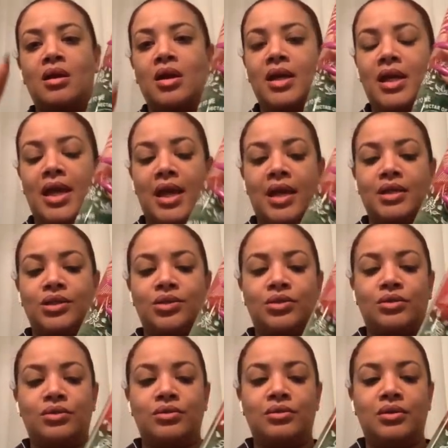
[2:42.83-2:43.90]

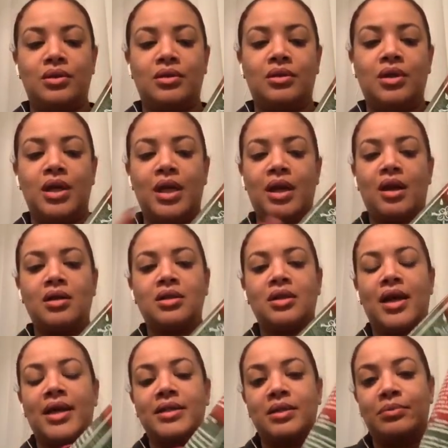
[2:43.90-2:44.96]
candle, it also
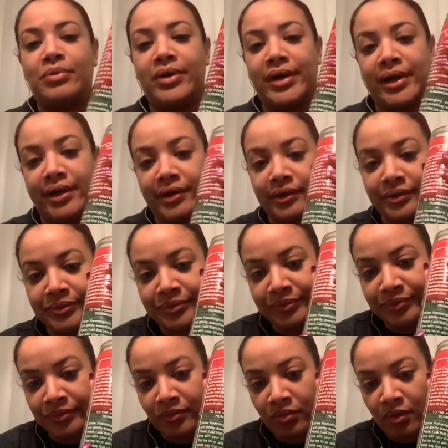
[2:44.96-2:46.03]
has a prayer
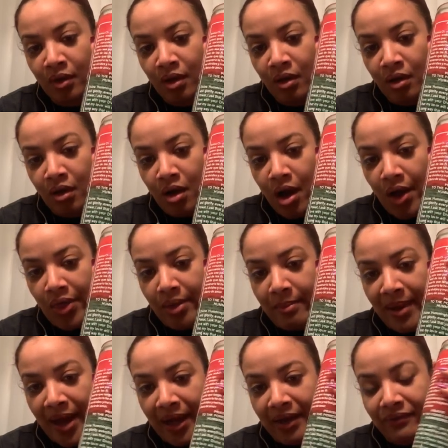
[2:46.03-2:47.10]
on the
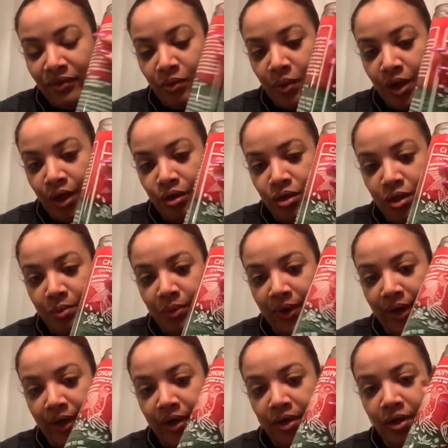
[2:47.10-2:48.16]
back if you want to use the
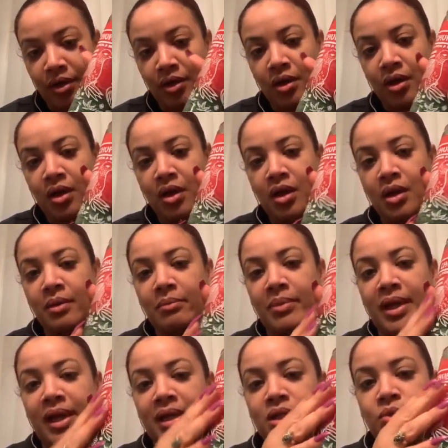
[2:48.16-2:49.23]
prayer.
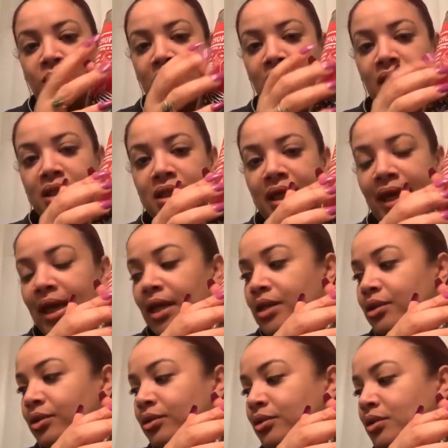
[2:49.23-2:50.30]
Because with these
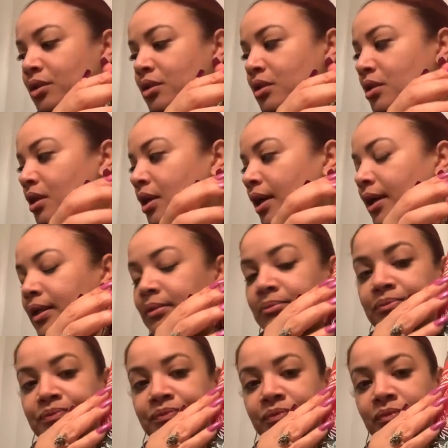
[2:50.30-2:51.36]
candles, um,